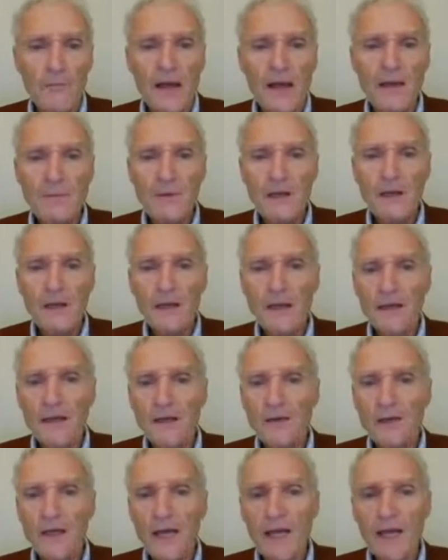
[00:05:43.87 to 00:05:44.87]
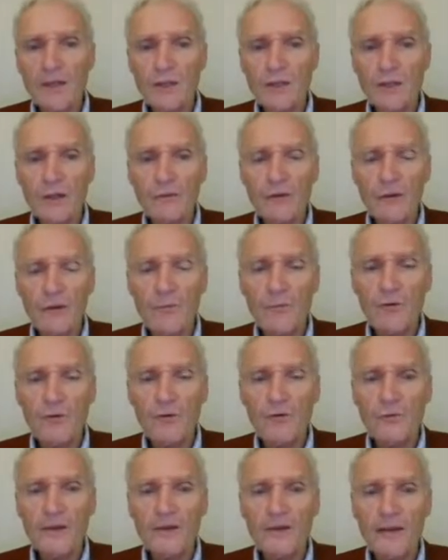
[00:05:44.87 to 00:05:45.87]
There may be an indication of an
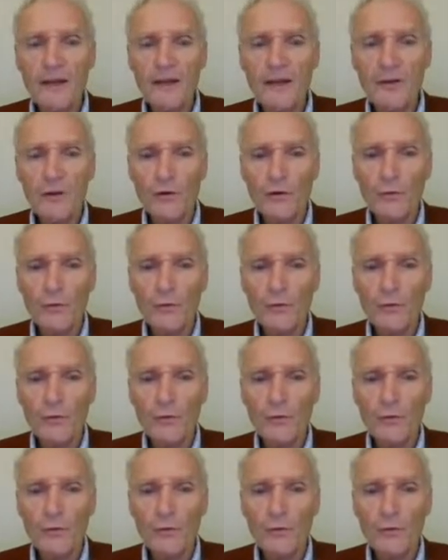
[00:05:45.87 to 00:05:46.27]
improvement in